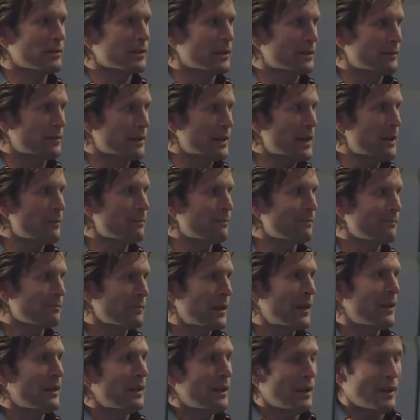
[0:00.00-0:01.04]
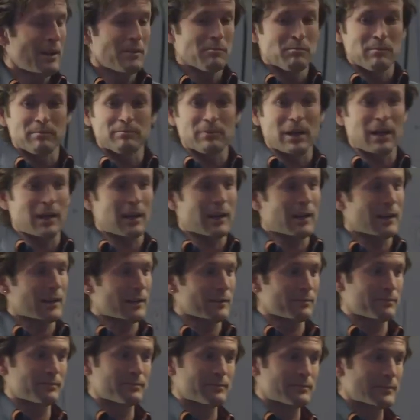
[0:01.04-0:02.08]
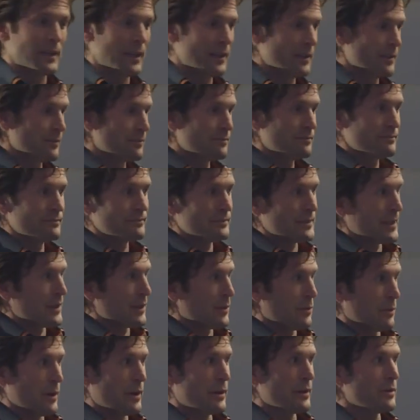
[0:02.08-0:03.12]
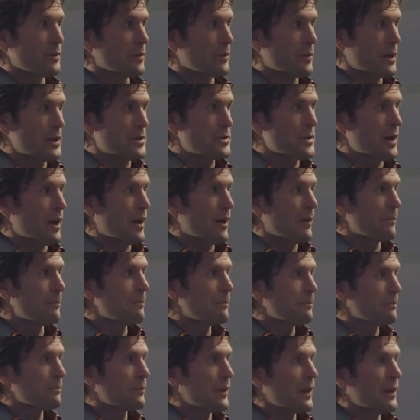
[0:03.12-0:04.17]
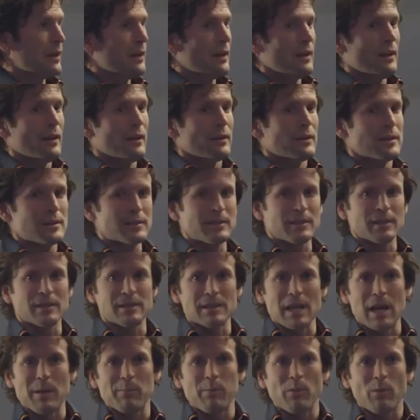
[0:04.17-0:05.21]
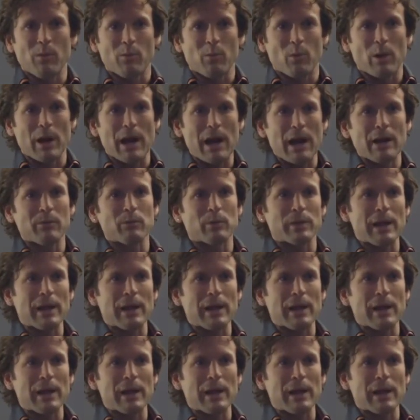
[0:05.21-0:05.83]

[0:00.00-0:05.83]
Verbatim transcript: Good for them. Uh, they did a great, did a great job. This is an example where with